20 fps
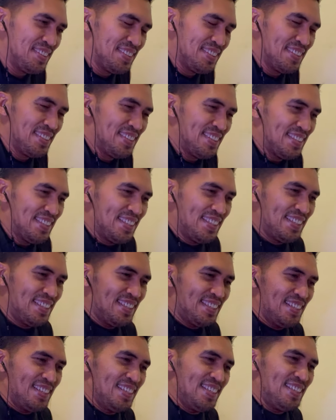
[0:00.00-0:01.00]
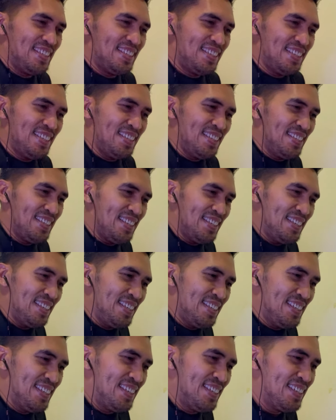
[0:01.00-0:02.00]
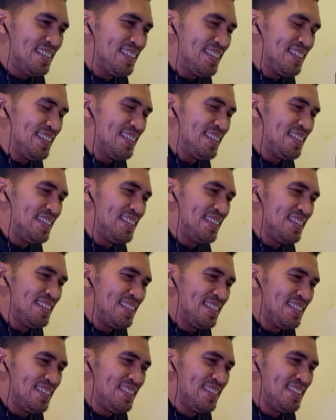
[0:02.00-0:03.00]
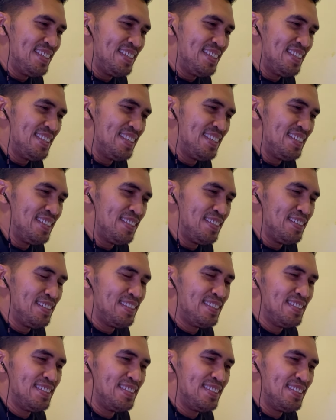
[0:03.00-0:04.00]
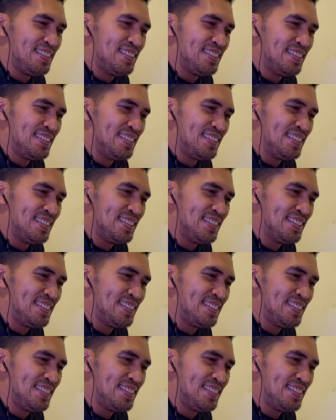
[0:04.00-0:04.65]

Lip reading: (no one is talking)